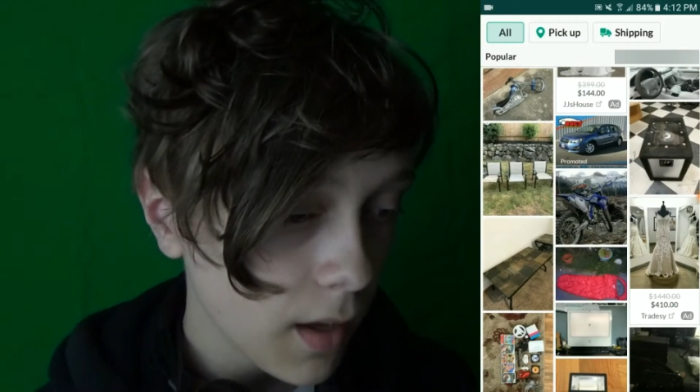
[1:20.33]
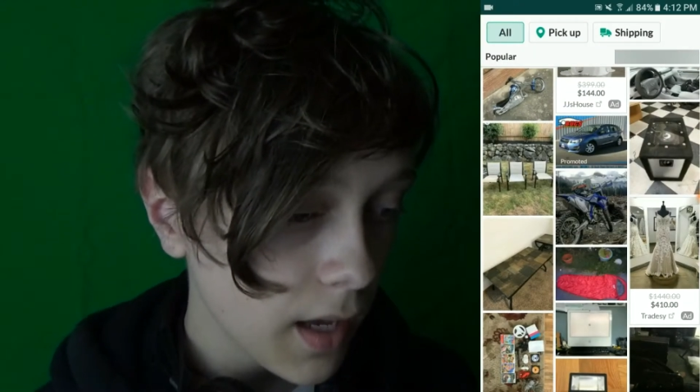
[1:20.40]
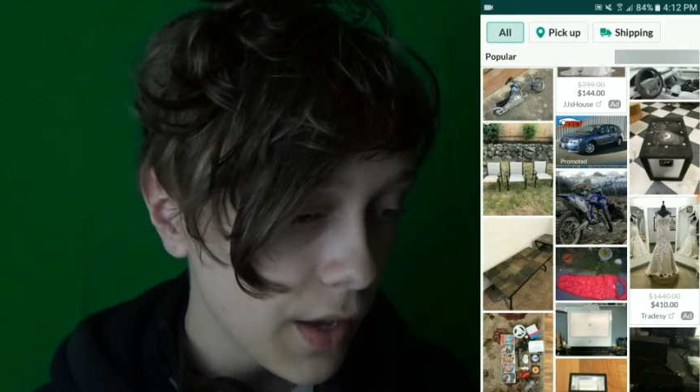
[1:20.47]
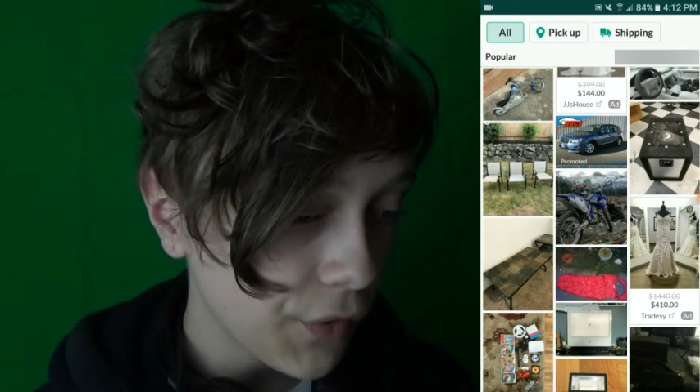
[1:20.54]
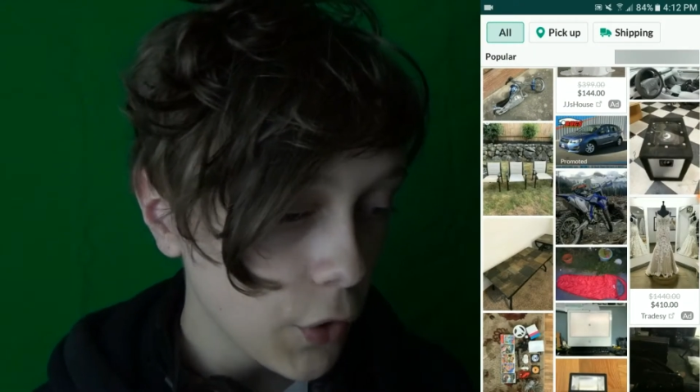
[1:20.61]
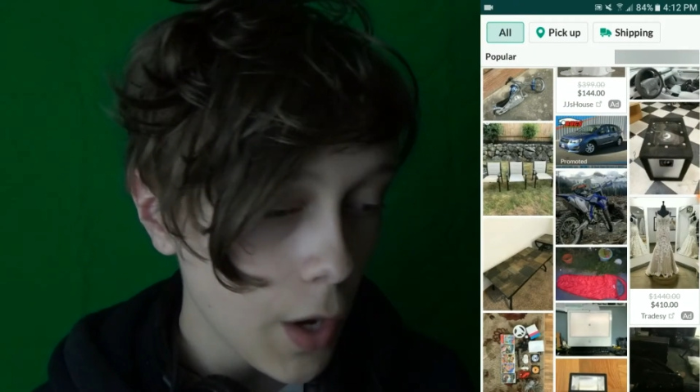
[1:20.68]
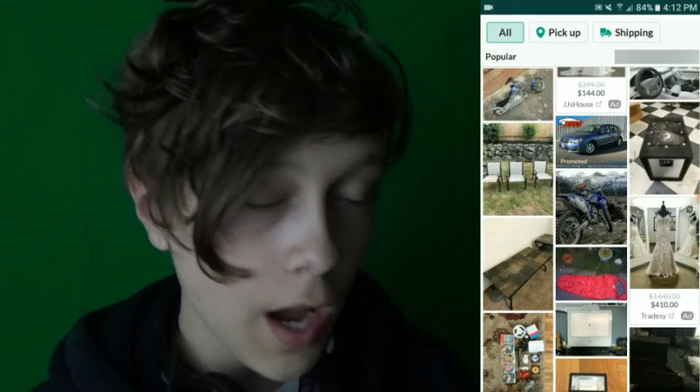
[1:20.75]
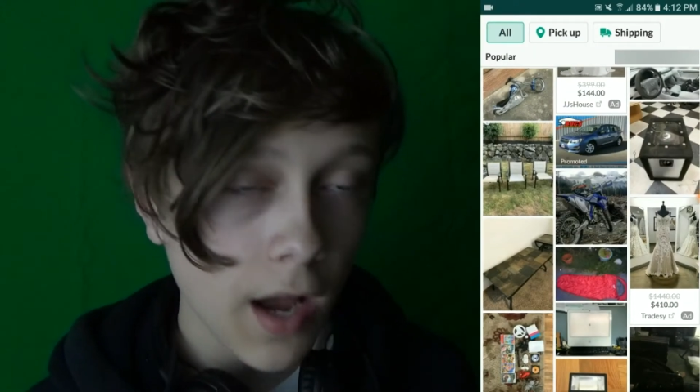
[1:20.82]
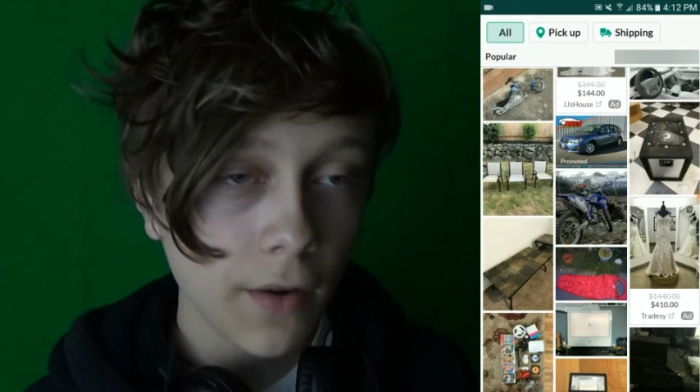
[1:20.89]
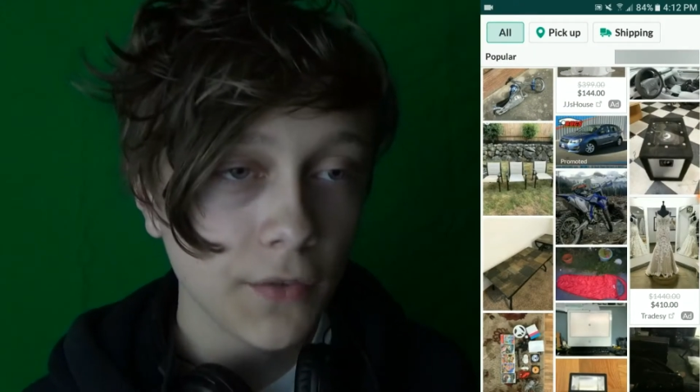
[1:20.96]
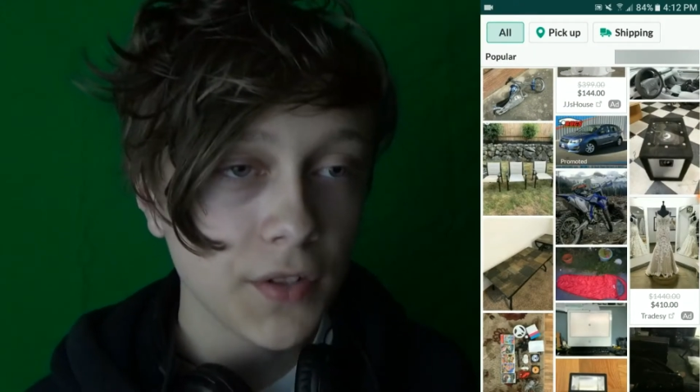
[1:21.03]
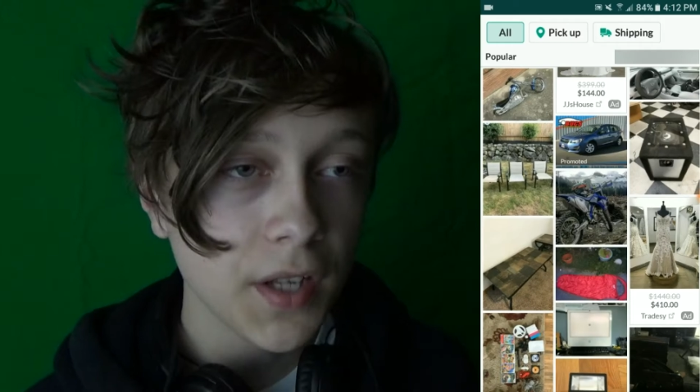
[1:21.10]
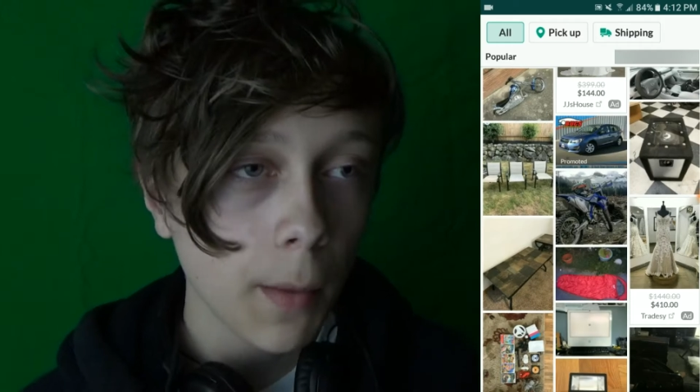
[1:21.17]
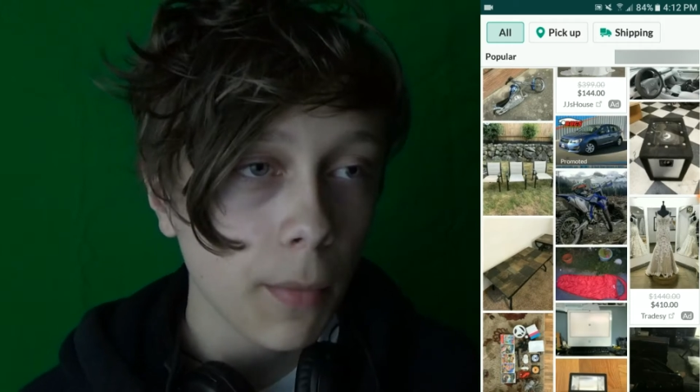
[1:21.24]
If you
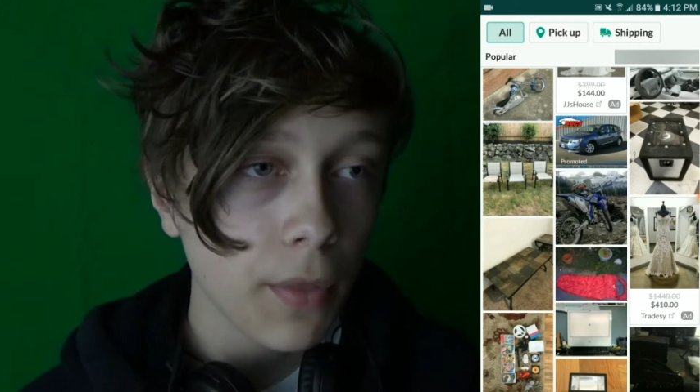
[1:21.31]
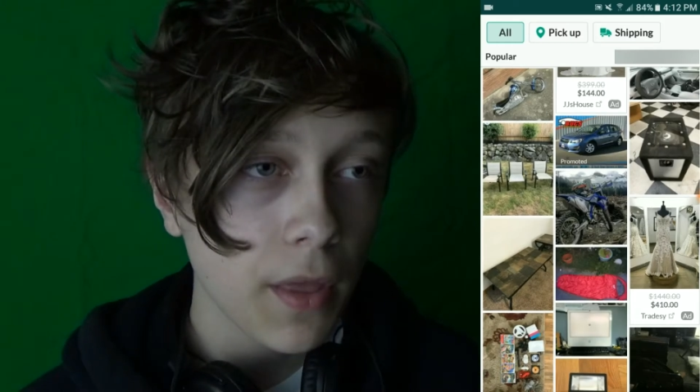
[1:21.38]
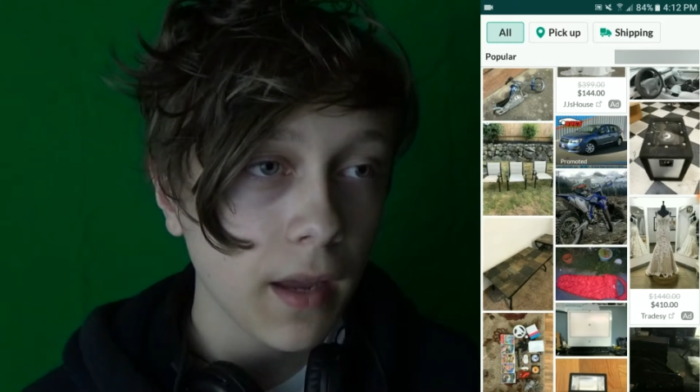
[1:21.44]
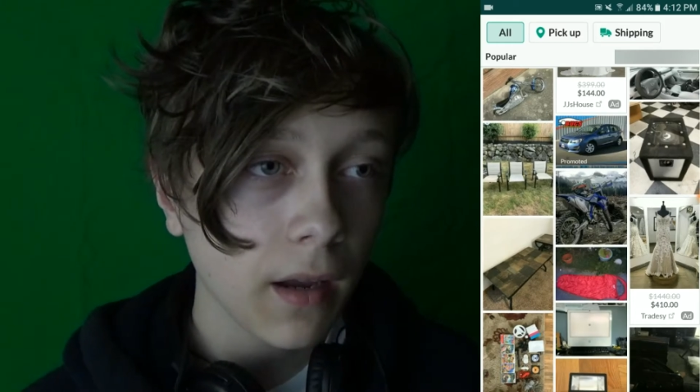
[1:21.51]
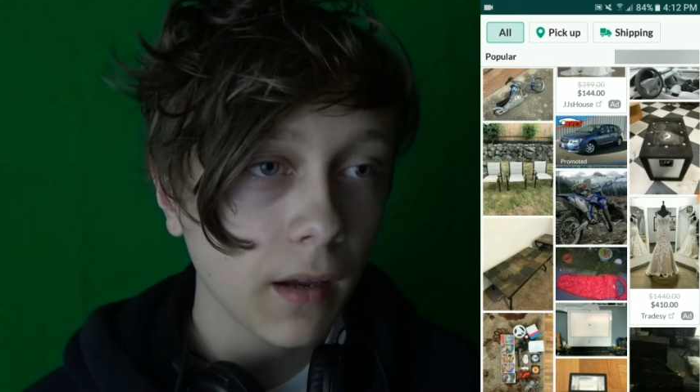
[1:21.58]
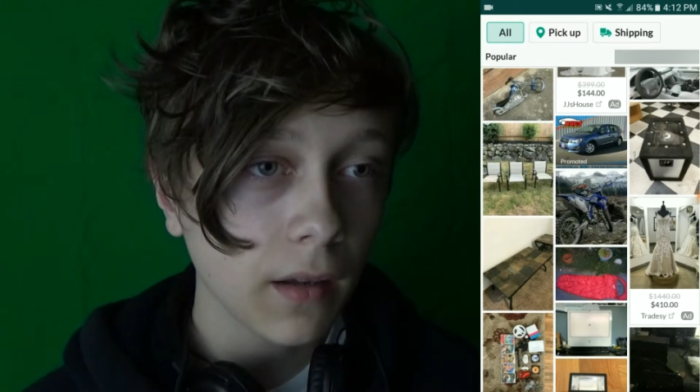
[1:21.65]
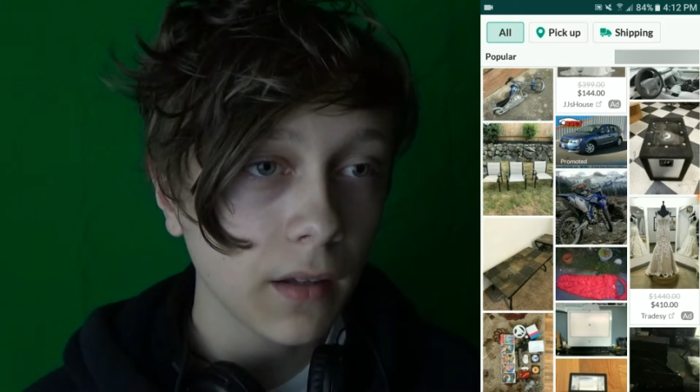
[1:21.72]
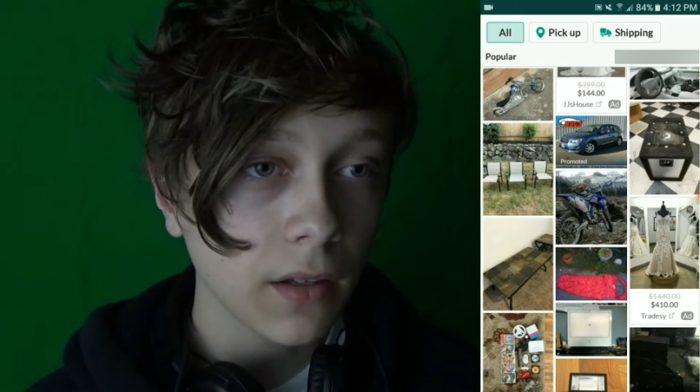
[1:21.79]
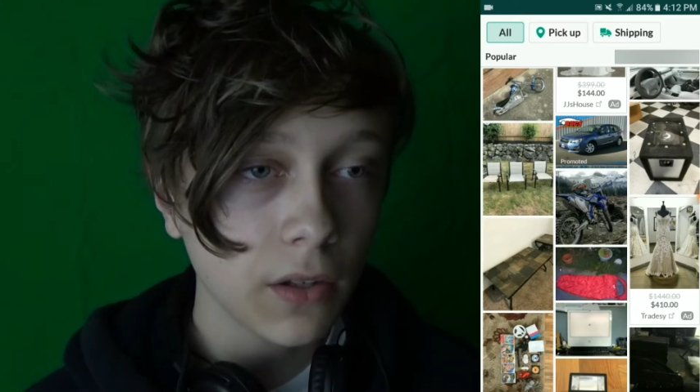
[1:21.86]
have something